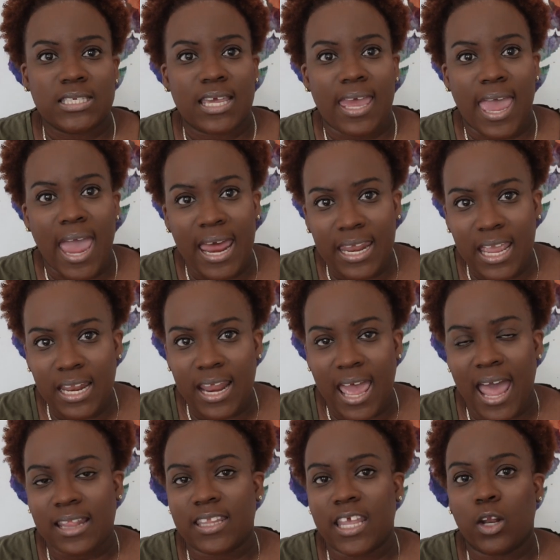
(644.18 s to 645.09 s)
to edit,
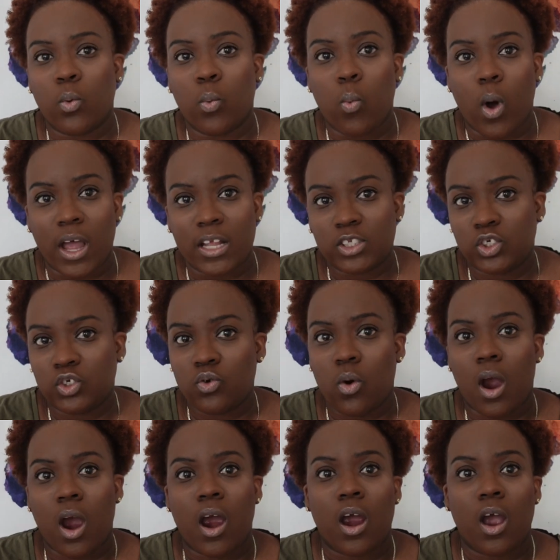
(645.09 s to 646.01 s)
and then once
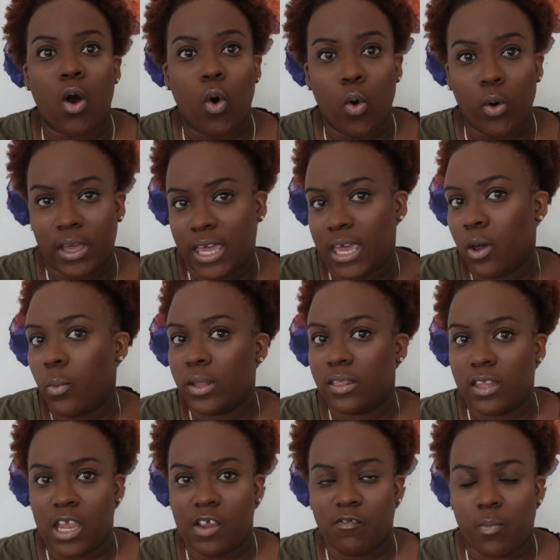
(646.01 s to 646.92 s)
you are okay
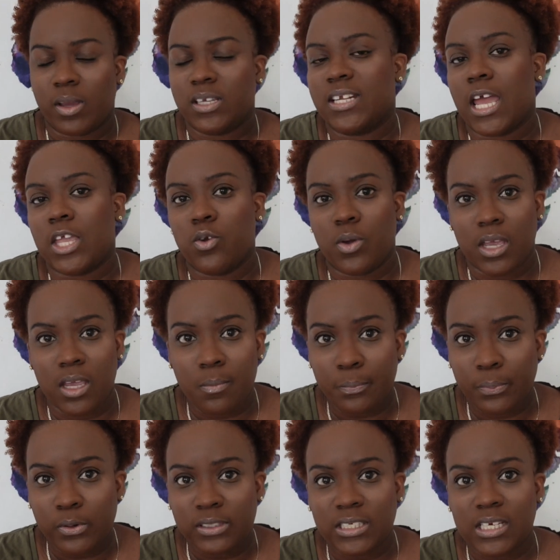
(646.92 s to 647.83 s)
with the information that you
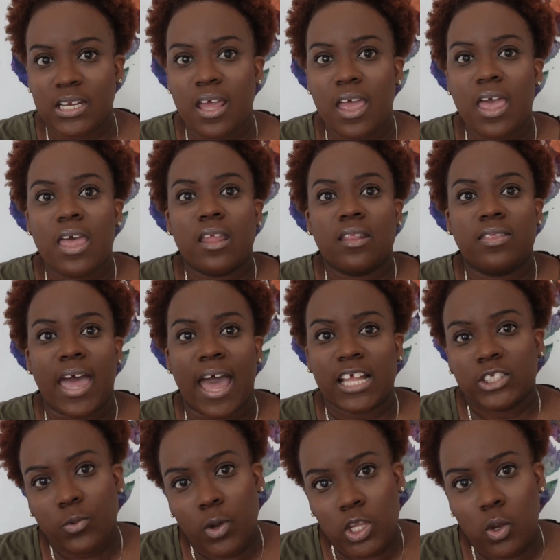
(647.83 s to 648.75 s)
inputted,
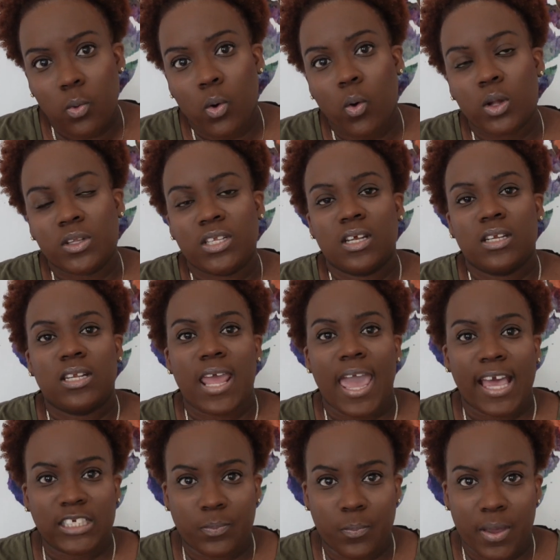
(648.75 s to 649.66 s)
that's when you will go to the
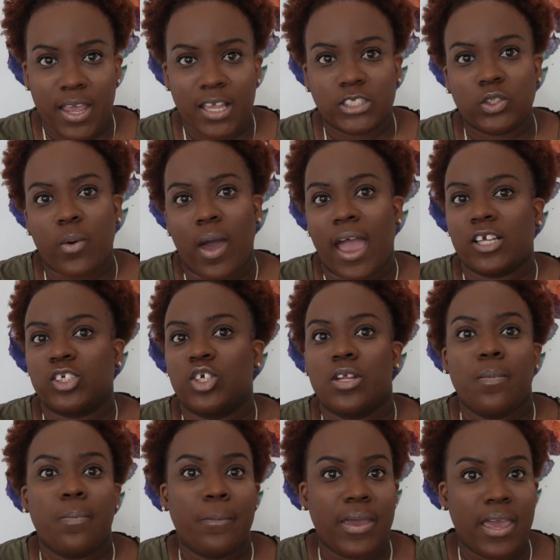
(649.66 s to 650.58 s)
next page to
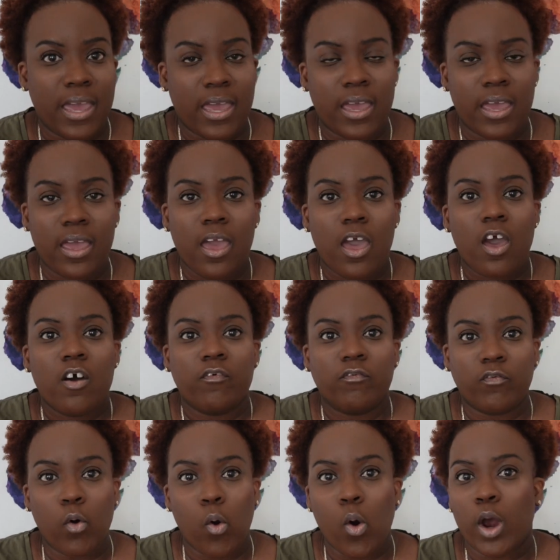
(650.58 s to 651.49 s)
actually pay
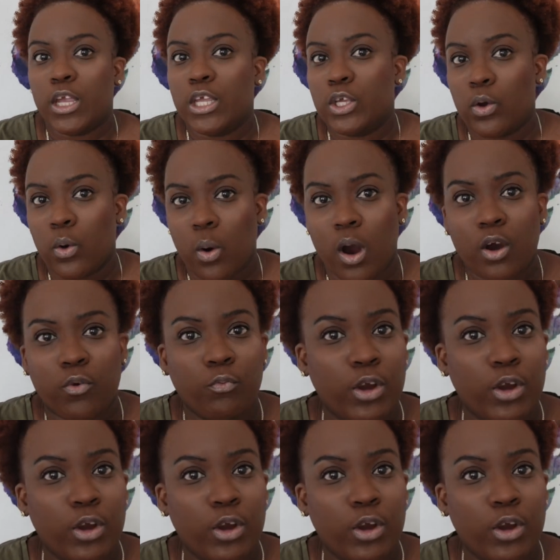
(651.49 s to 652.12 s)
for your